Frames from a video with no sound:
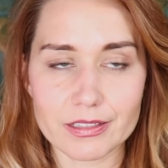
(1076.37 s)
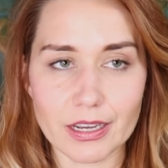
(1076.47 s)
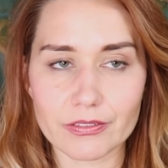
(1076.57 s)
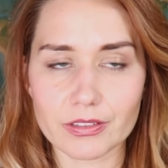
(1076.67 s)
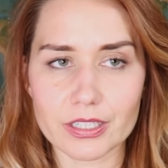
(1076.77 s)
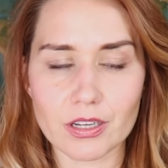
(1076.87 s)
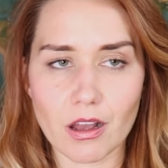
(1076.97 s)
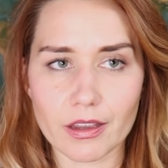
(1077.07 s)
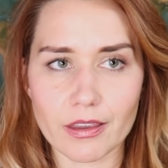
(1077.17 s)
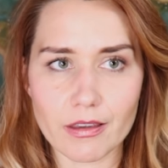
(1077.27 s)
Definitely
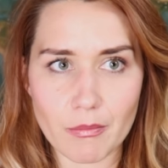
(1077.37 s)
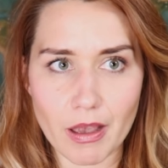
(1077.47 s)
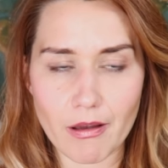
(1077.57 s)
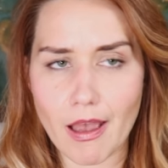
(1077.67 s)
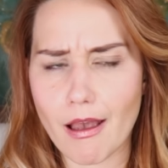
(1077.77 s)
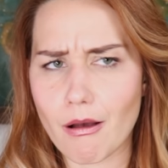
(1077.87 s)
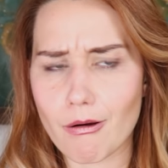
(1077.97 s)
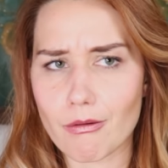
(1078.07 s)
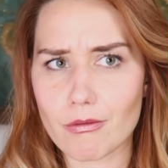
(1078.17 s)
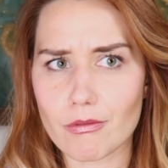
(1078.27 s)
talking about
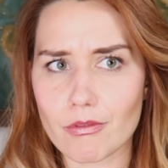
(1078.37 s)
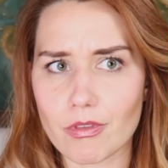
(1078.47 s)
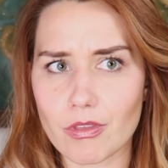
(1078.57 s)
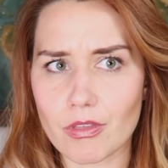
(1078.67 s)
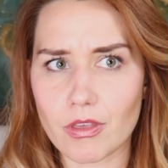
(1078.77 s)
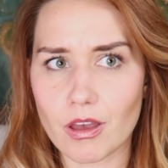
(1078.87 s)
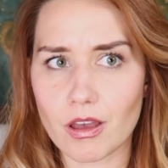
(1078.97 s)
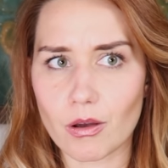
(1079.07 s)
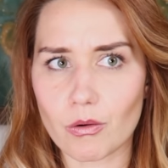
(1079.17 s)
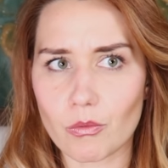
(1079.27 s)
how
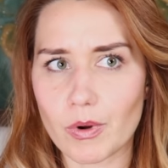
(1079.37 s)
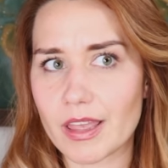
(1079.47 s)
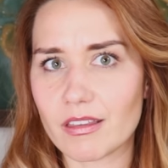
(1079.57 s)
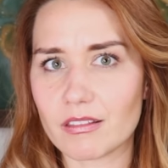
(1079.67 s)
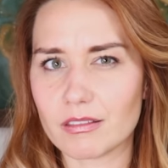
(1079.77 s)
the way